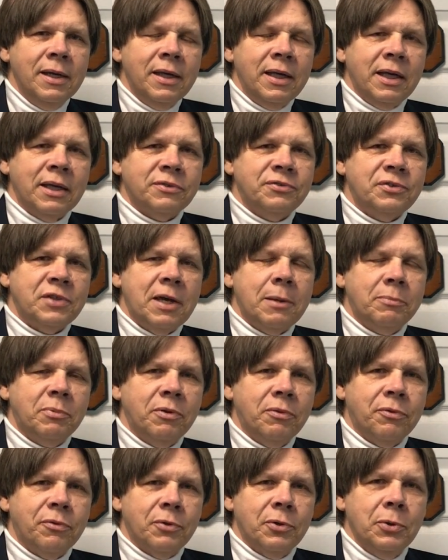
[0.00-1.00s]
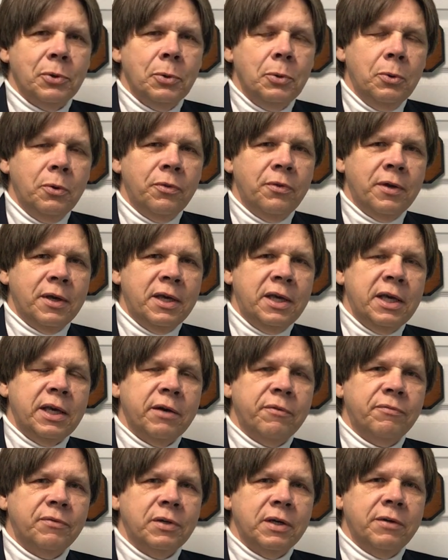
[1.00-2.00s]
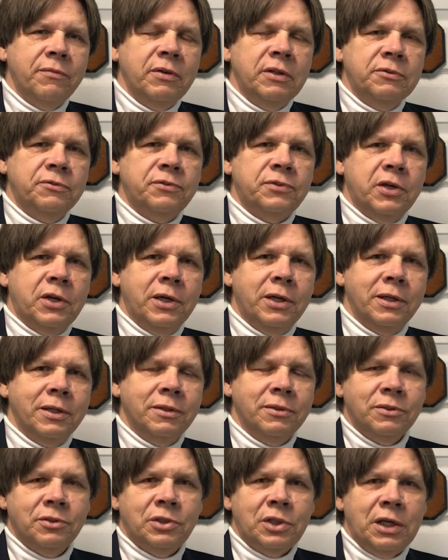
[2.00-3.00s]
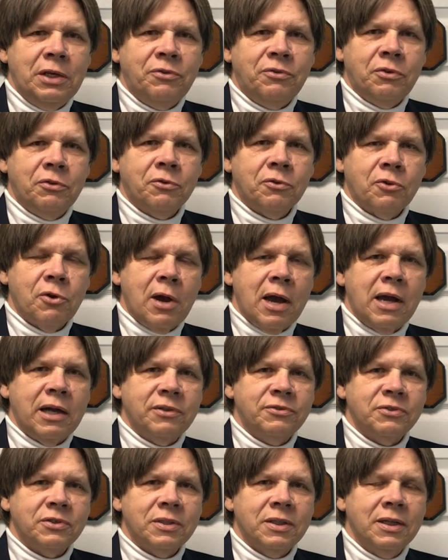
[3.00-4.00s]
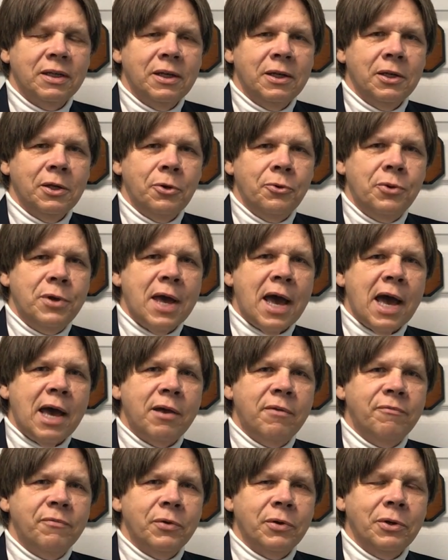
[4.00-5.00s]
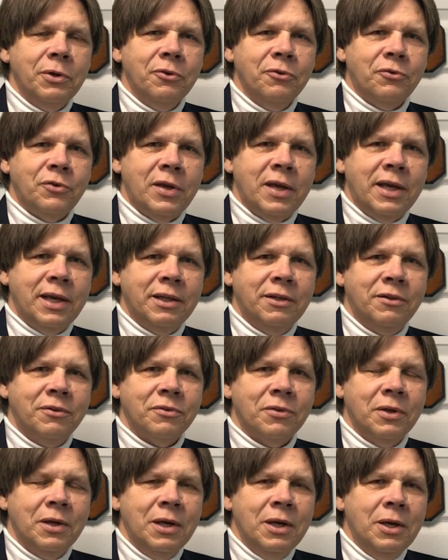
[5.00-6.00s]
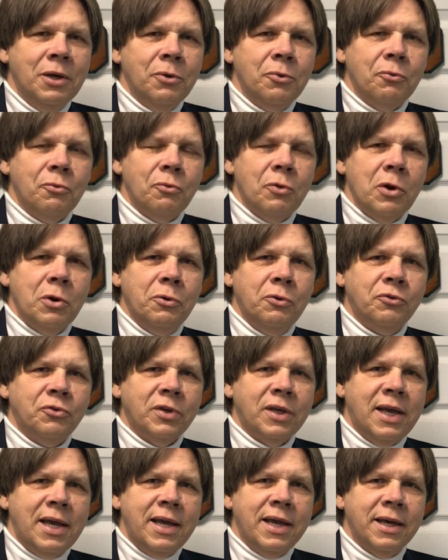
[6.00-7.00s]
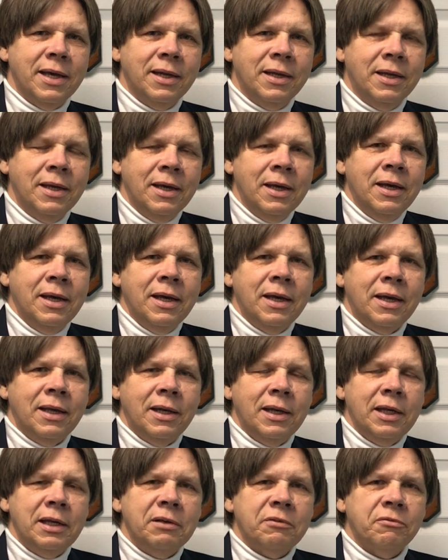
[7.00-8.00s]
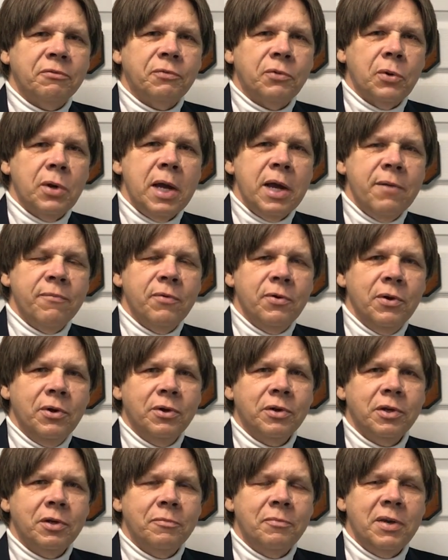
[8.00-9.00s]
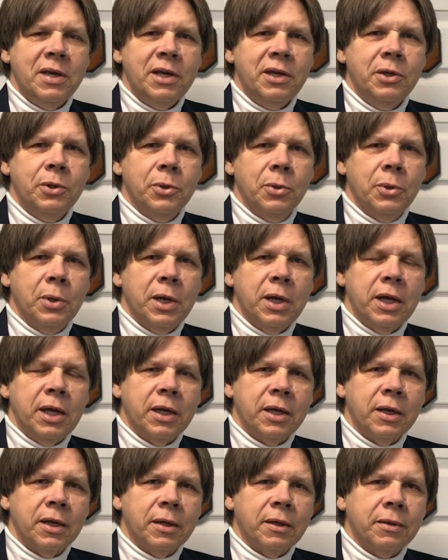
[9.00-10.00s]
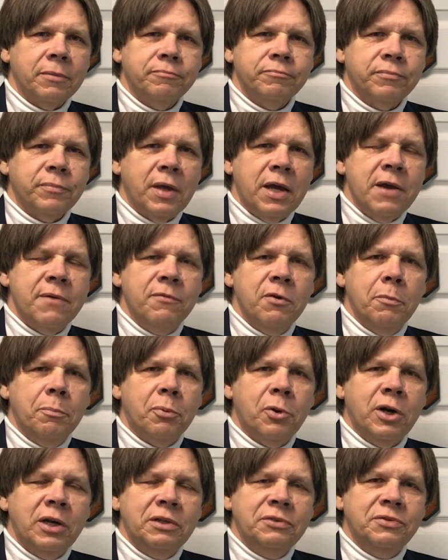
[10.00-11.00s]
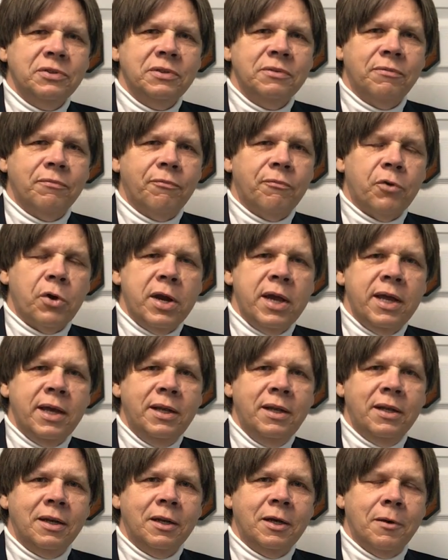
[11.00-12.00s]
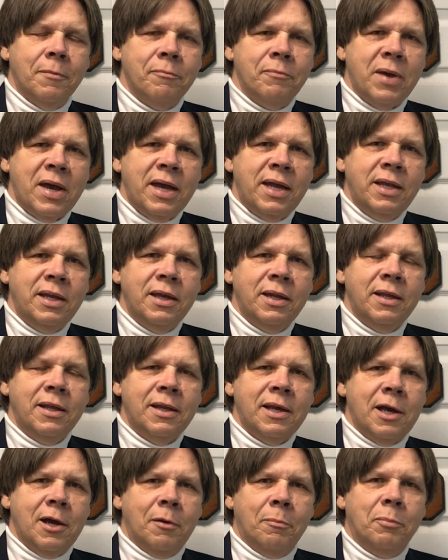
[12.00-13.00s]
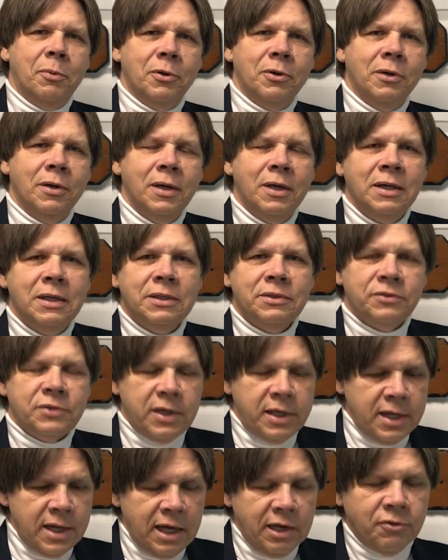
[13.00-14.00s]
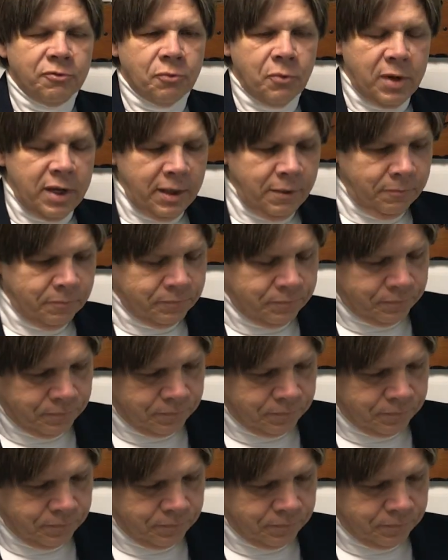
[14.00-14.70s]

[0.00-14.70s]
except through the gift of his Son, Jesus Christ, who died for your sins, rose again, and lives forever to be your ever-present friend and companion and helper. See you next week.